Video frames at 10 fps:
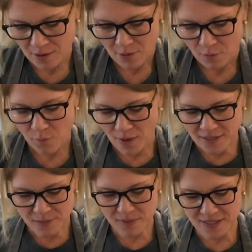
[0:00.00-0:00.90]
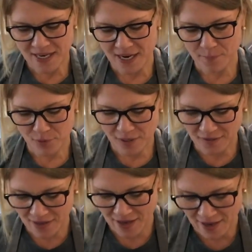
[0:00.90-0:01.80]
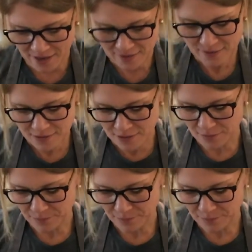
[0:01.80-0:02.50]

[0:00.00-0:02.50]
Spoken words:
We want it to be tapered at the end,